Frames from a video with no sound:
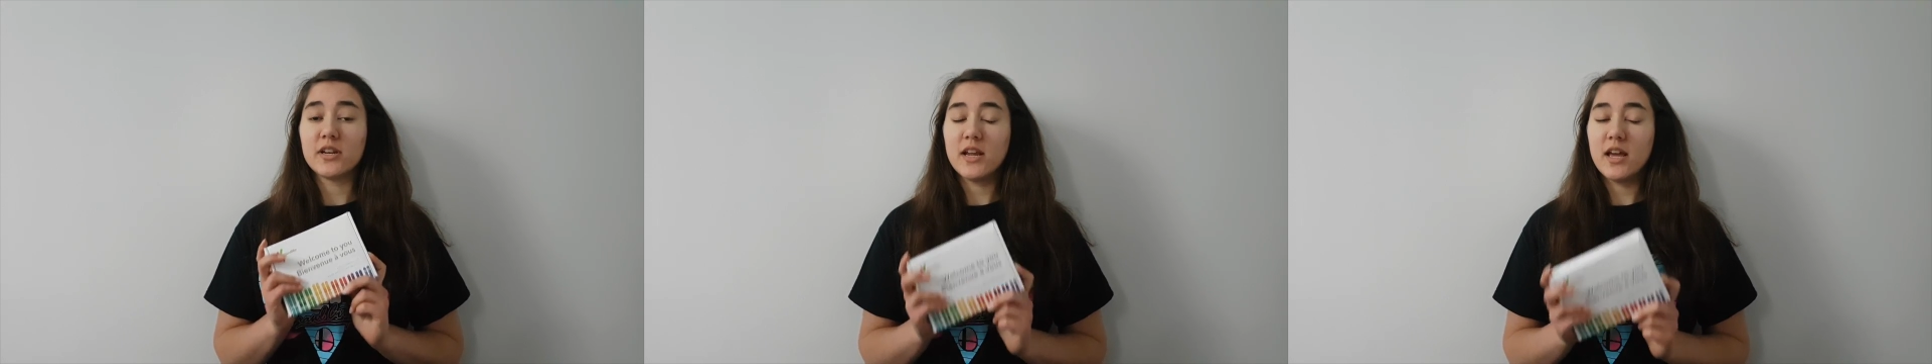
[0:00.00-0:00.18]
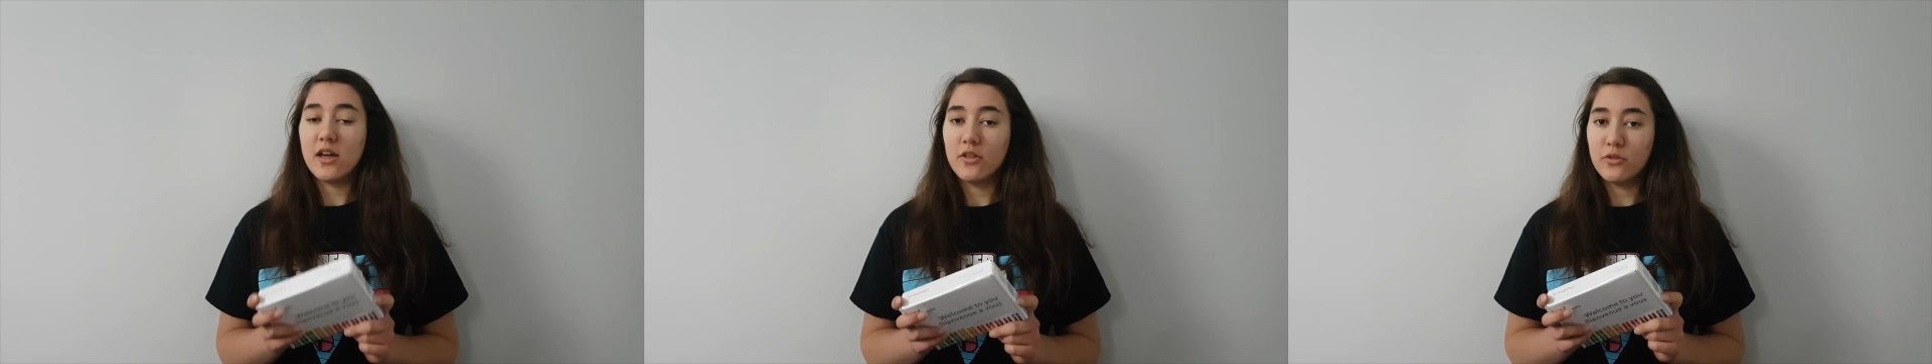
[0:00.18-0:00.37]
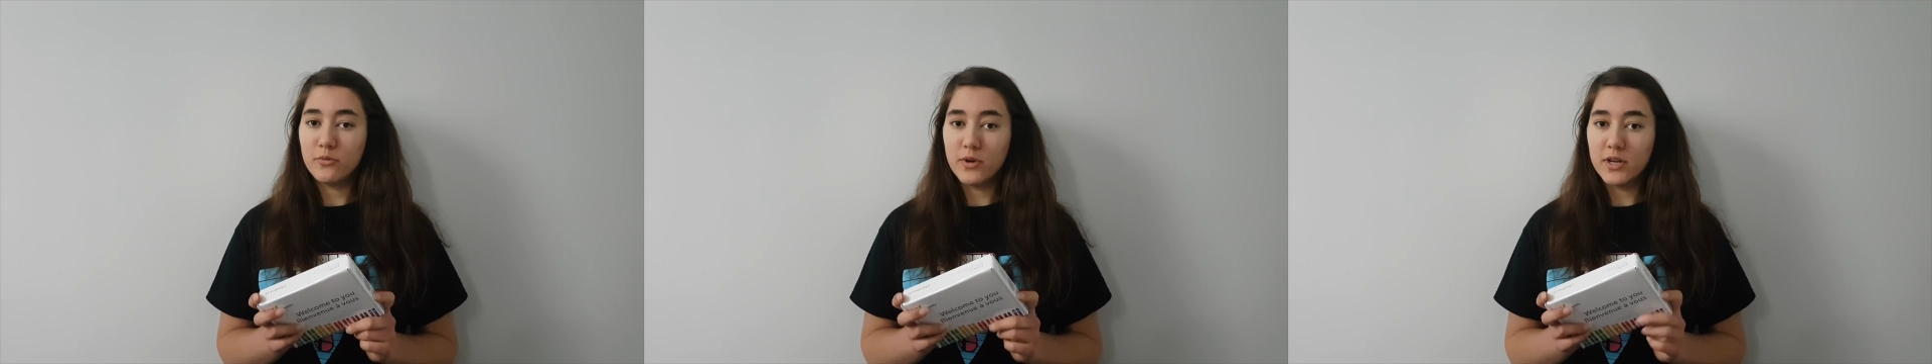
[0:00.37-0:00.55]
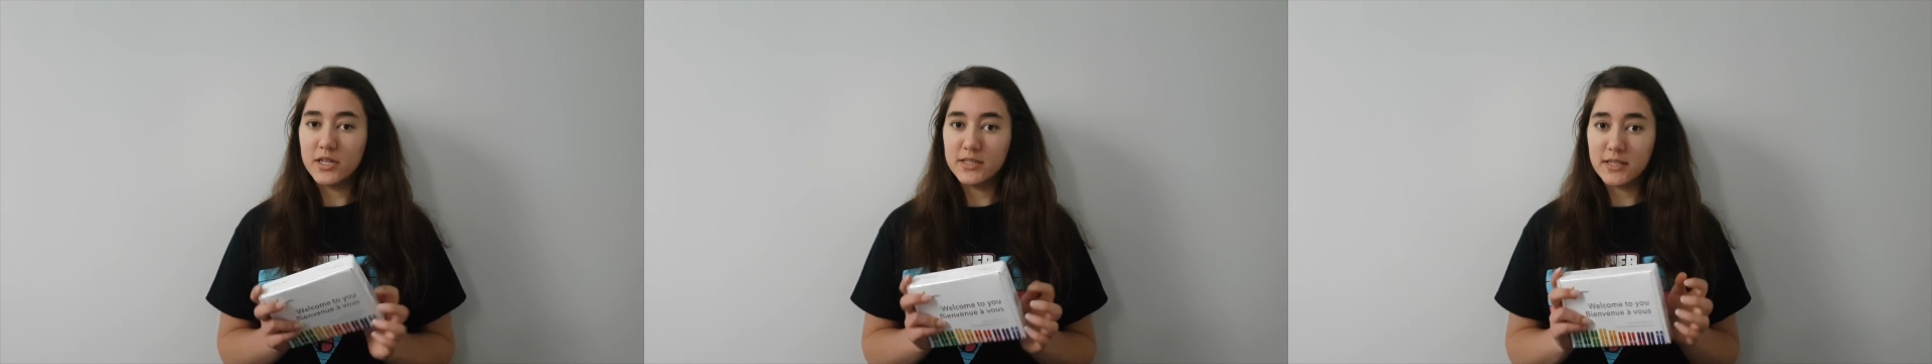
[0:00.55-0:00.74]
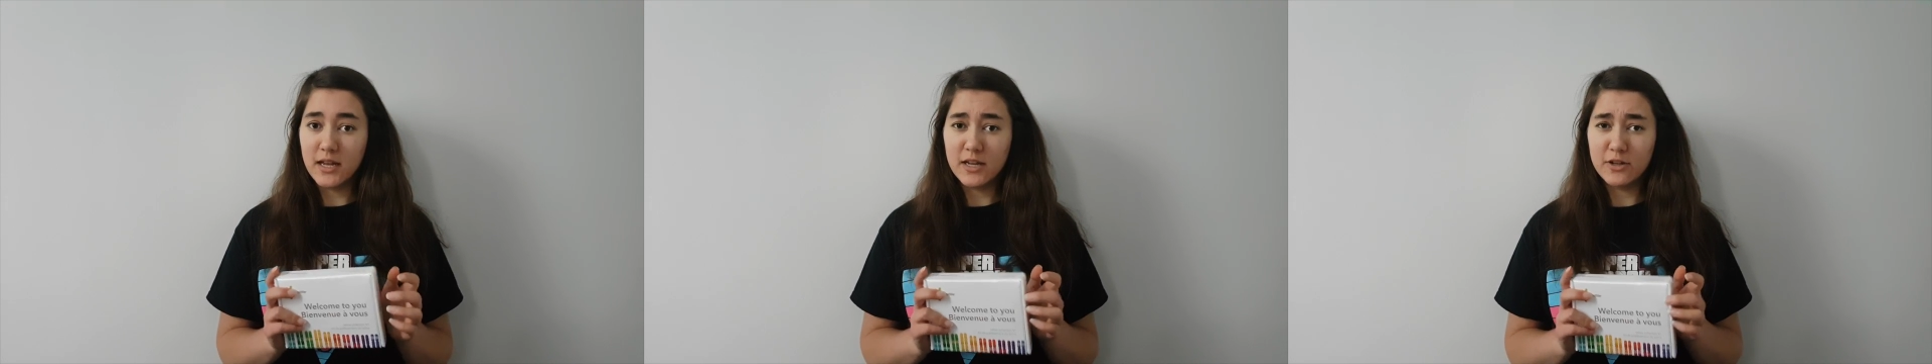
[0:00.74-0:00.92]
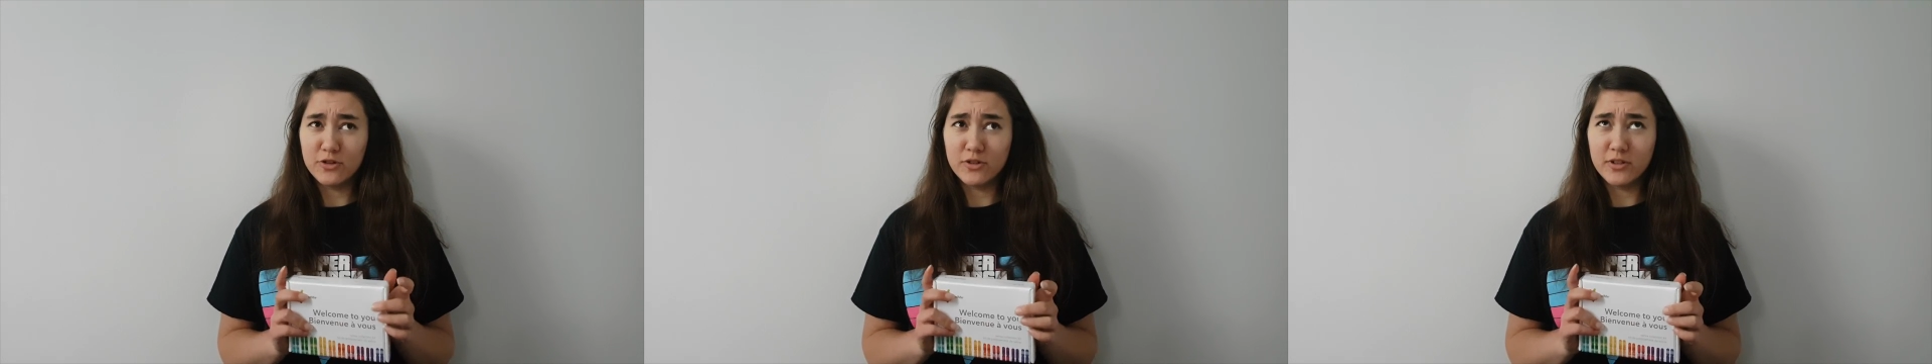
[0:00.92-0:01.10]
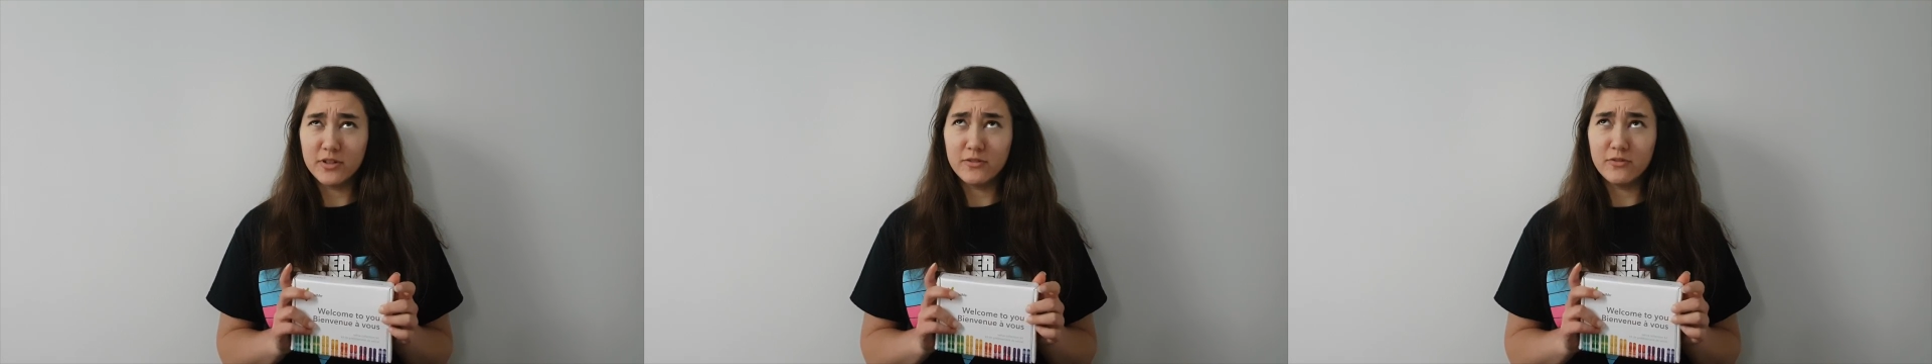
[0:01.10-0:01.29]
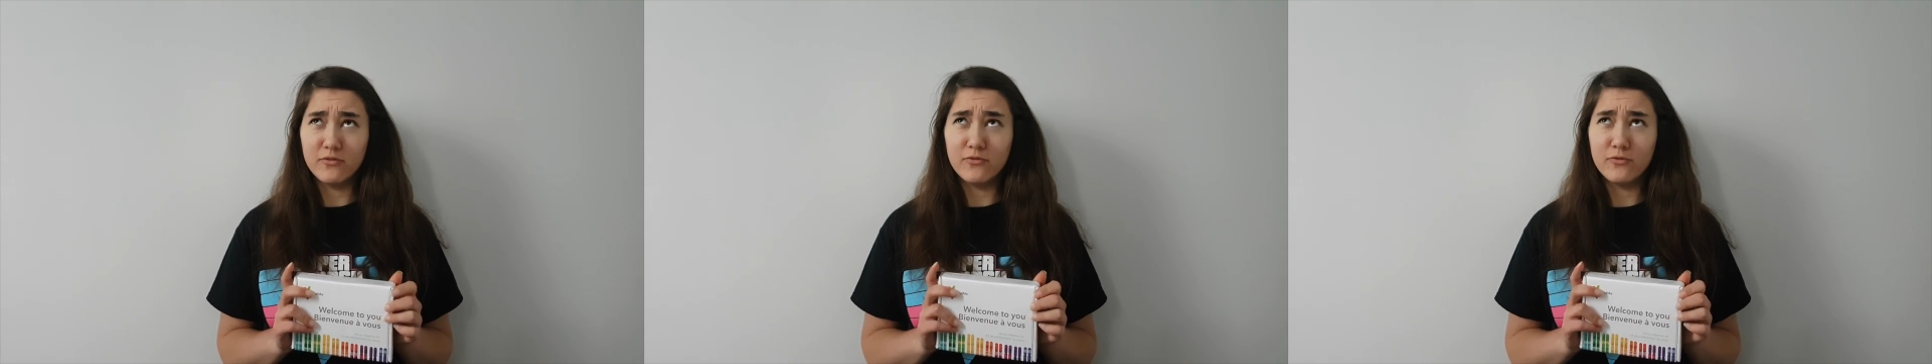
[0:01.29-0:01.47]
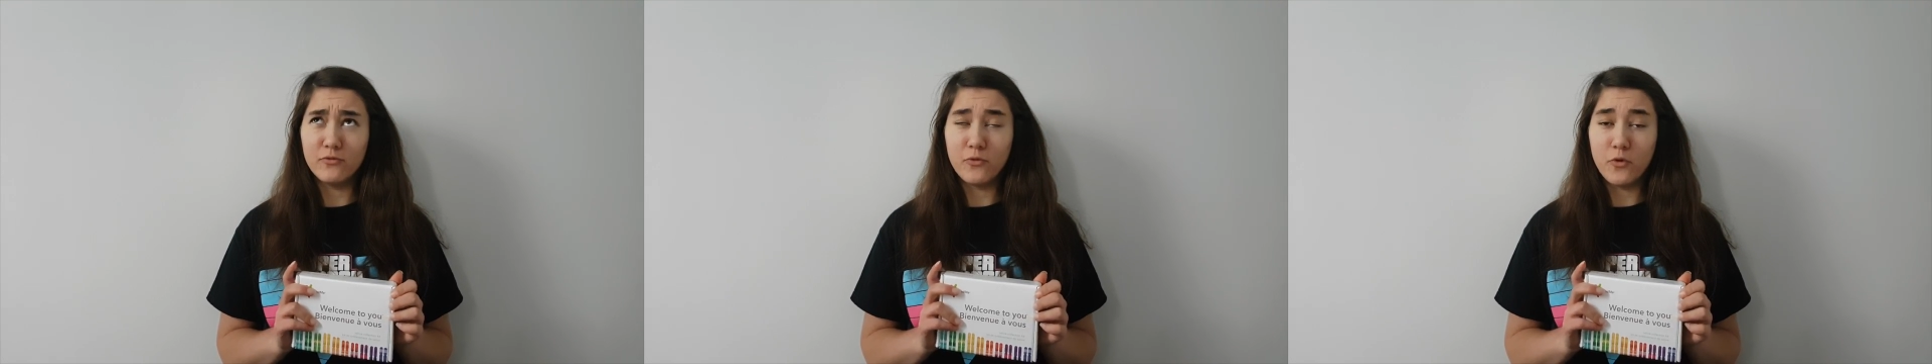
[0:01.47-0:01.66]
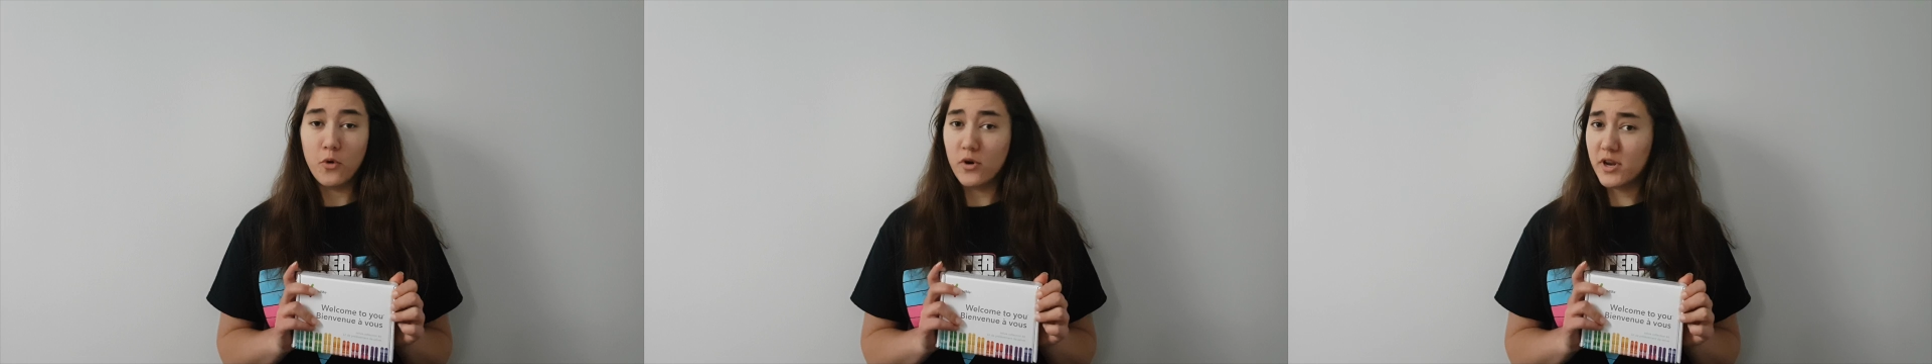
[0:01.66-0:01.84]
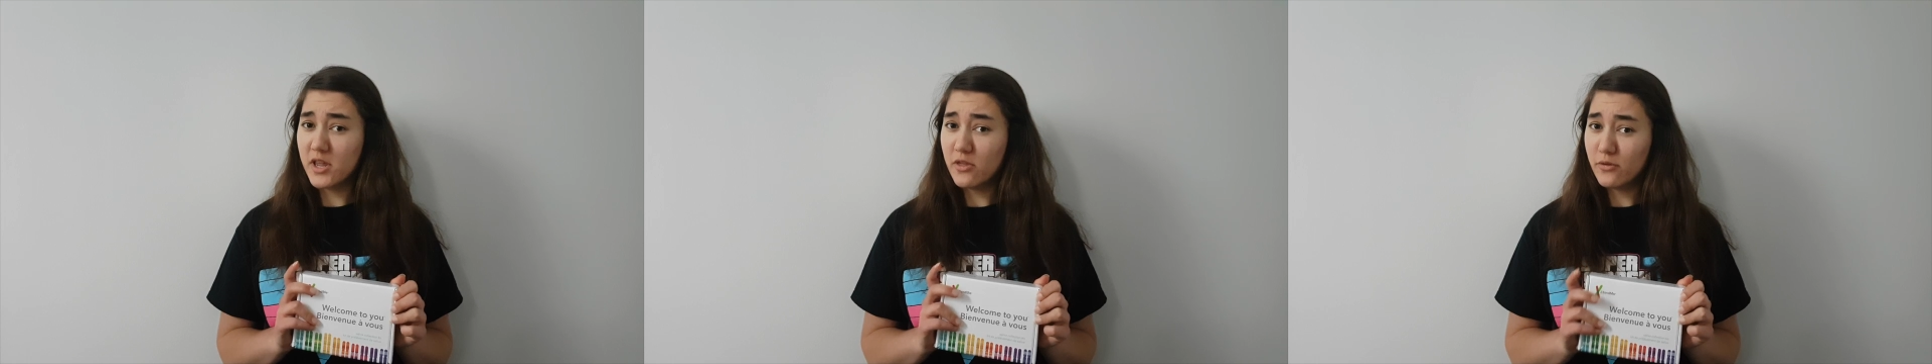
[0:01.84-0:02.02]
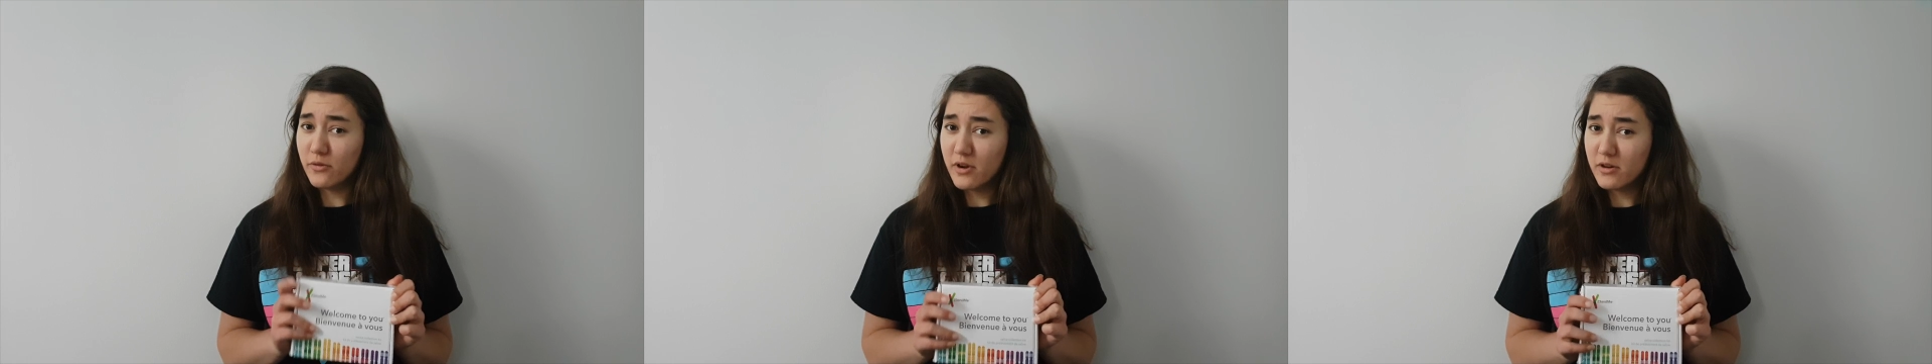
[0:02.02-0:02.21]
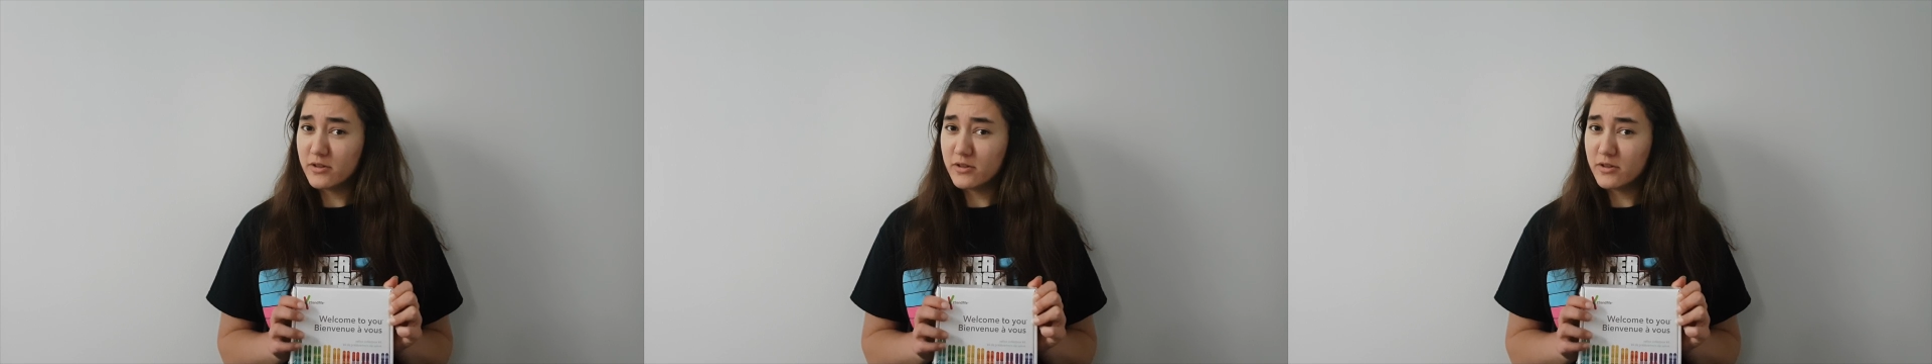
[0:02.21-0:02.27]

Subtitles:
Health one is $143